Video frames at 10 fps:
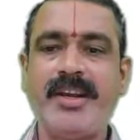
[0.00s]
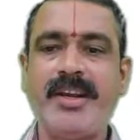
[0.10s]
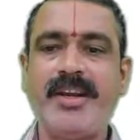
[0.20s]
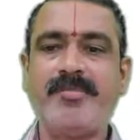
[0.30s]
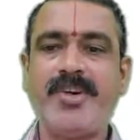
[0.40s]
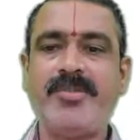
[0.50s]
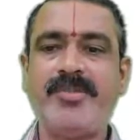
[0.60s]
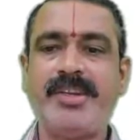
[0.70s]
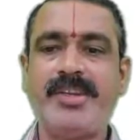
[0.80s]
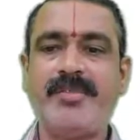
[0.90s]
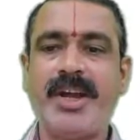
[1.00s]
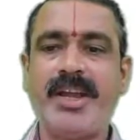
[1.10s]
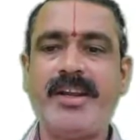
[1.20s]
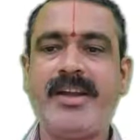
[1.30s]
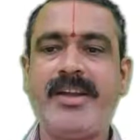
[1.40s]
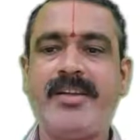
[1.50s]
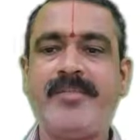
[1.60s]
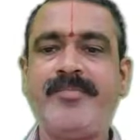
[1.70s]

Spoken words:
an amount with the banker